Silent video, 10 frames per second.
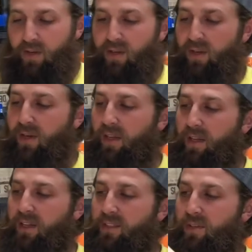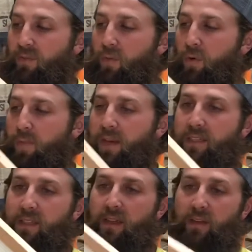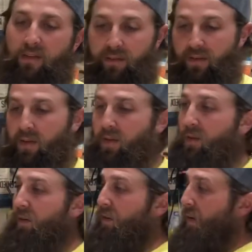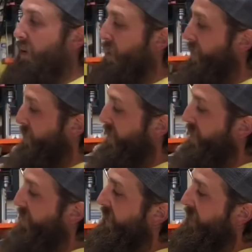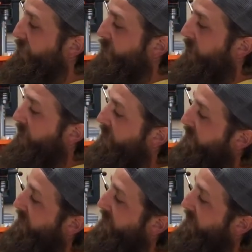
you get less deformities in the overall finished product.